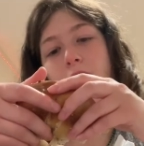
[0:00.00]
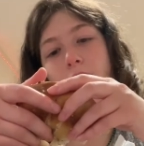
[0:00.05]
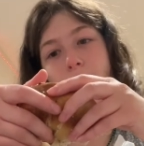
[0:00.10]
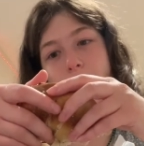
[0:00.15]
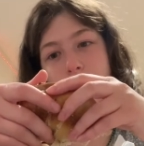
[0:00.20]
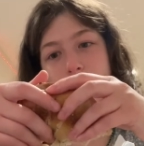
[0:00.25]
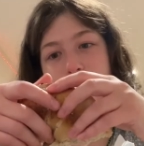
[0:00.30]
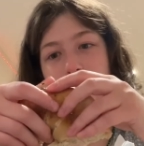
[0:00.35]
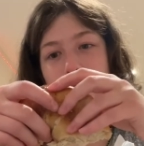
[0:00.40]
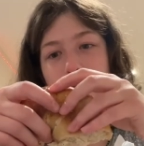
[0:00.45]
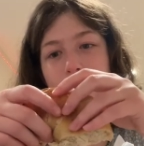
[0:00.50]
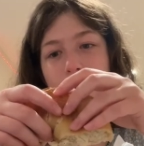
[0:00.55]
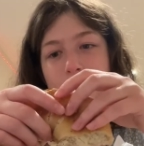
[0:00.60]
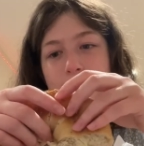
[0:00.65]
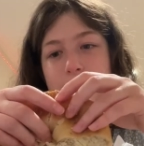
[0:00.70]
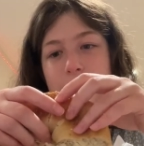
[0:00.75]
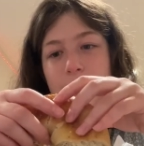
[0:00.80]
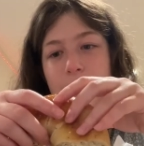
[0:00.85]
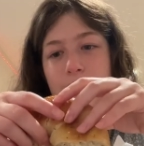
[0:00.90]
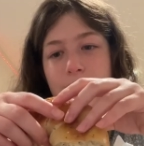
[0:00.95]
Really
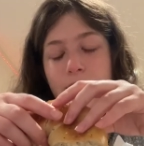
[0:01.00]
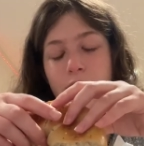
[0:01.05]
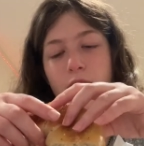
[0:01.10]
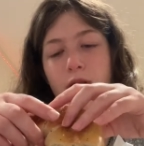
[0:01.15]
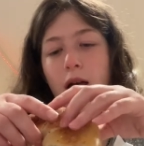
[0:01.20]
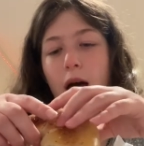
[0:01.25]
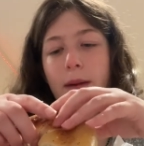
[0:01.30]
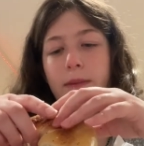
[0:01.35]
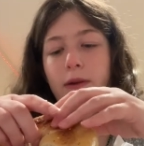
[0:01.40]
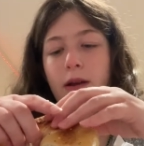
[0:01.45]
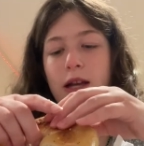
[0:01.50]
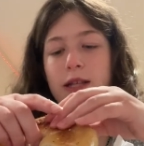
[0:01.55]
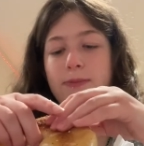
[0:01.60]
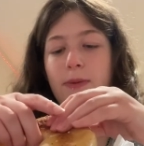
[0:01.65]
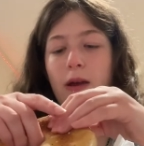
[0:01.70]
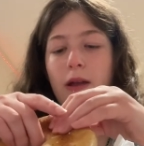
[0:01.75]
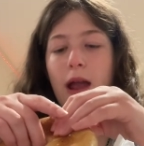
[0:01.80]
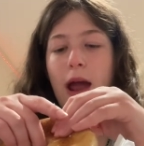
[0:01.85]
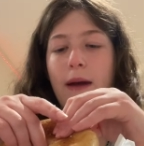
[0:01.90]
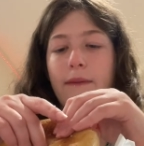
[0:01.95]
recommend it, even though a lot of you guys
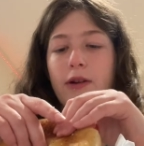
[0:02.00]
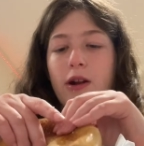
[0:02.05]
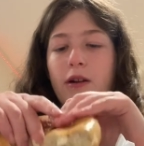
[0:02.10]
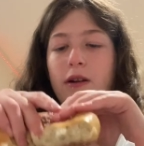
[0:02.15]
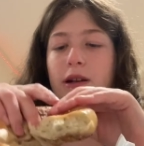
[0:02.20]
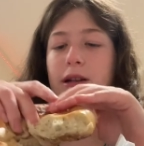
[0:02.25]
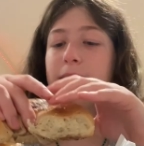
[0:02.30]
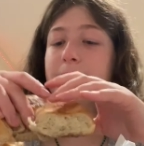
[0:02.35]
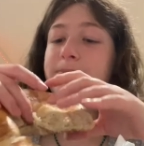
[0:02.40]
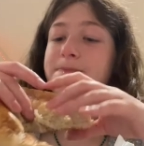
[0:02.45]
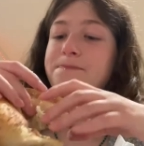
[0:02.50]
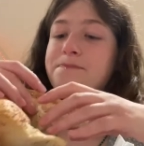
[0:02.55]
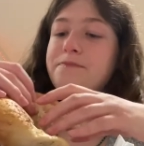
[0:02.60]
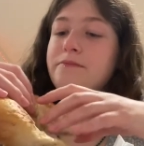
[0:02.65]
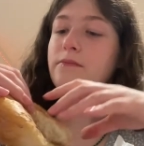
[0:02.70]
probably have it already.